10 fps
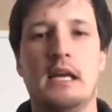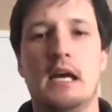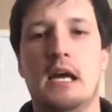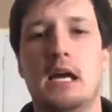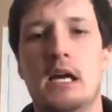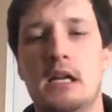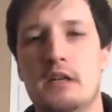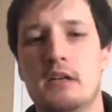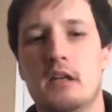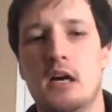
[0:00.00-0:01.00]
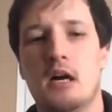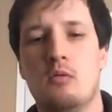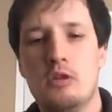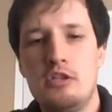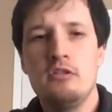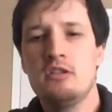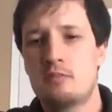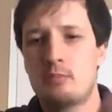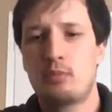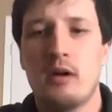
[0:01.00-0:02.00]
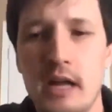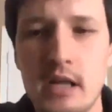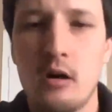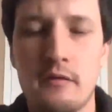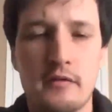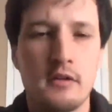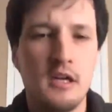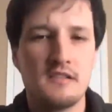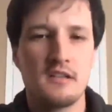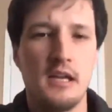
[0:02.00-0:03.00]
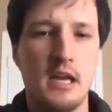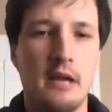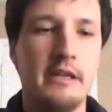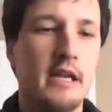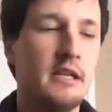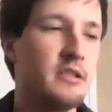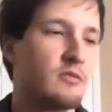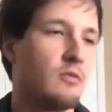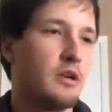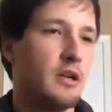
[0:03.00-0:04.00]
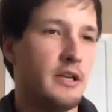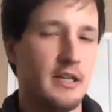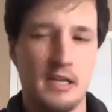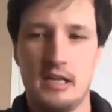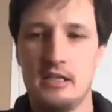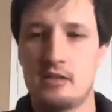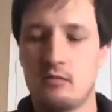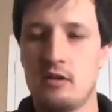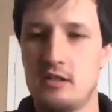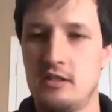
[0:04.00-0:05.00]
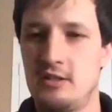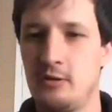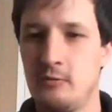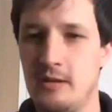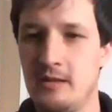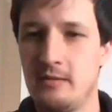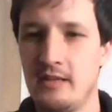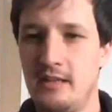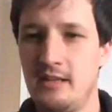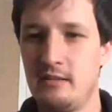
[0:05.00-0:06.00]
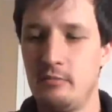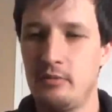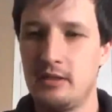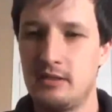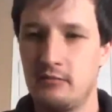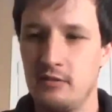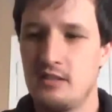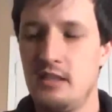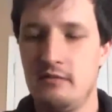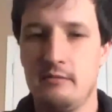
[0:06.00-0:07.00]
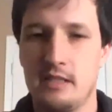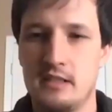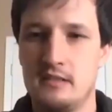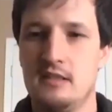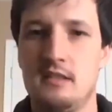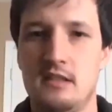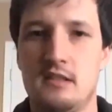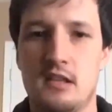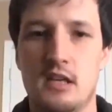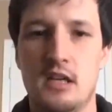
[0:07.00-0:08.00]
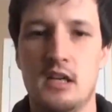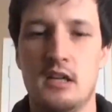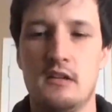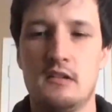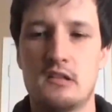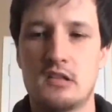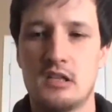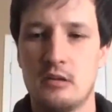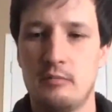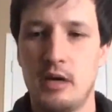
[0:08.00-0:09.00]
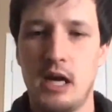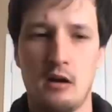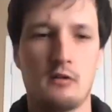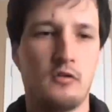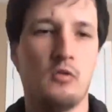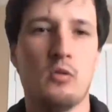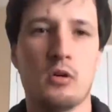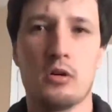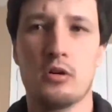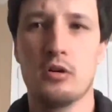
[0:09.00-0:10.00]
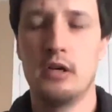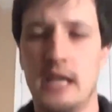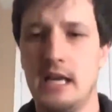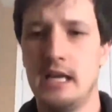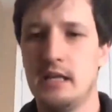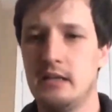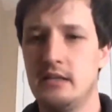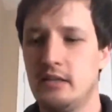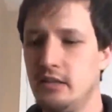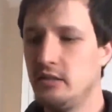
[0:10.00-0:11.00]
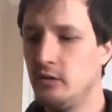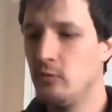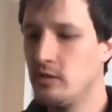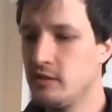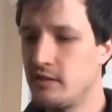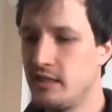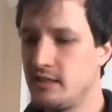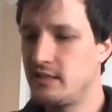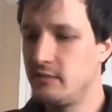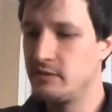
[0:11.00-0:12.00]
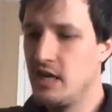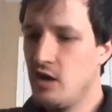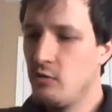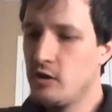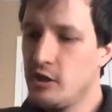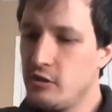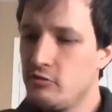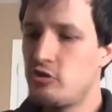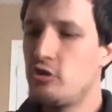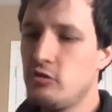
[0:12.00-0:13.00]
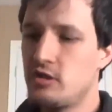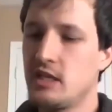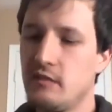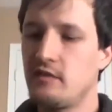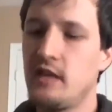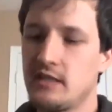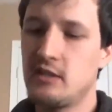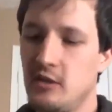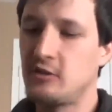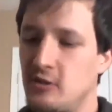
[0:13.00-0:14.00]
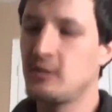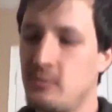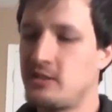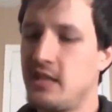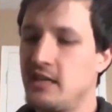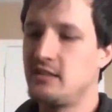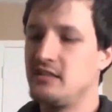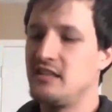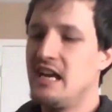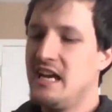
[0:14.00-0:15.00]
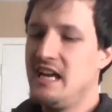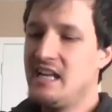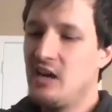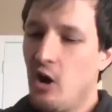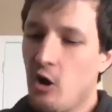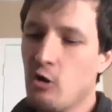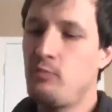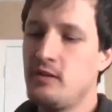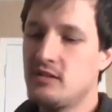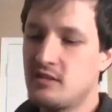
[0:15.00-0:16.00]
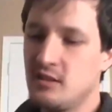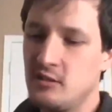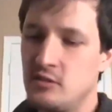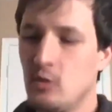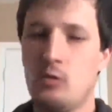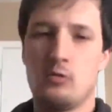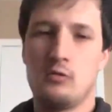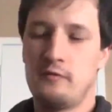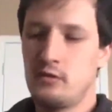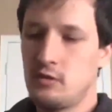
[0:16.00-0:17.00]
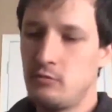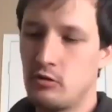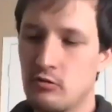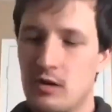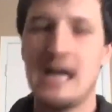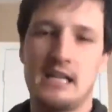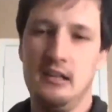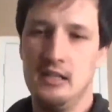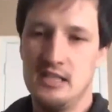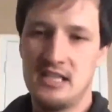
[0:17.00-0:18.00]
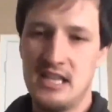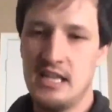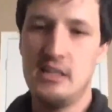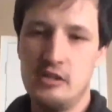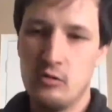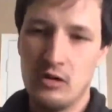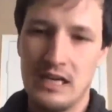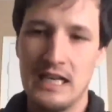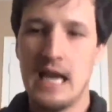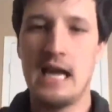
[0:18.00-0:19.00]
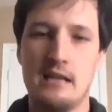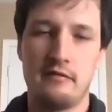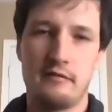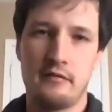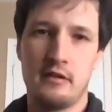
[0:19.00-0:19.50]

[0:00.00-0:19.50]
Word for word: and uh, would you just pray over us i, I mean i just want to i just want us just to re- get in a place of receiving because this is this is such a powerful word. And, you know, one of the things you said was when you choose to give thanks in all circumstances, it opens the door for the miraculous in your life.